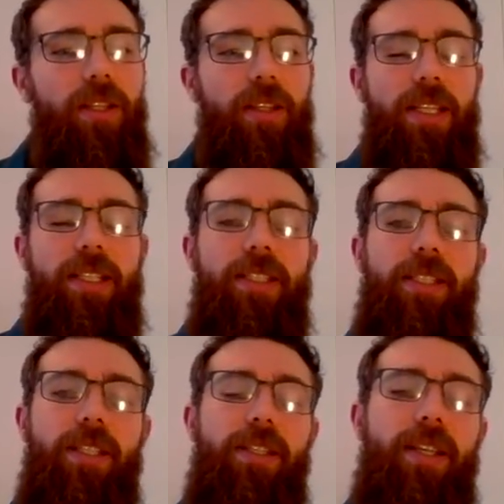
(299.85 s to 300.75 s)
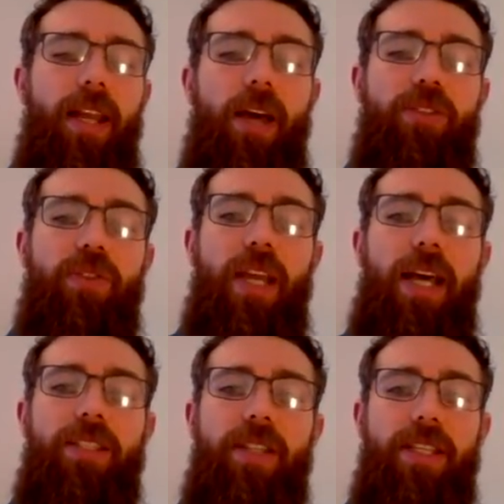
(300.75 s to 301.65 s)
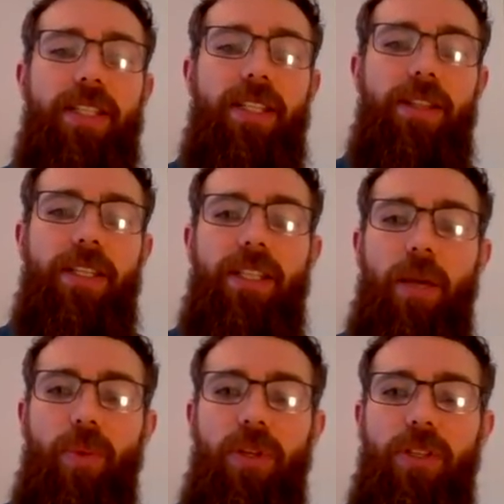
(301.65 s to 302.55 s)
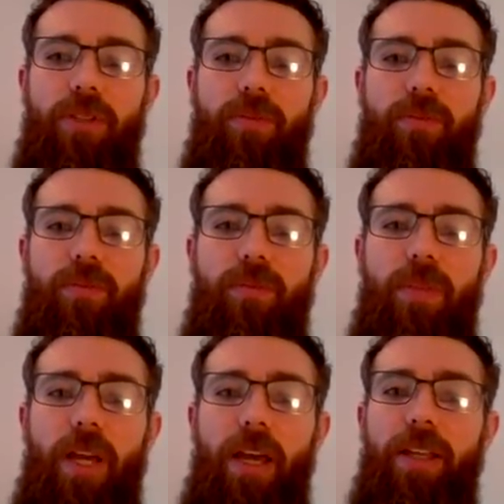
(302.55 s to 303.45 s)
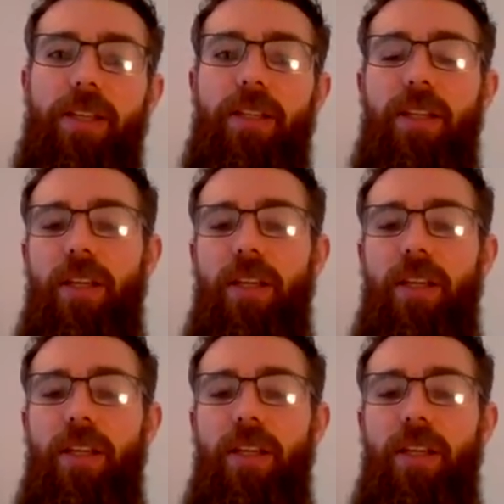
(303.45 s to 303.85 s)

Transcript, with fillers: these clouds of gas that they sit in these nebulas and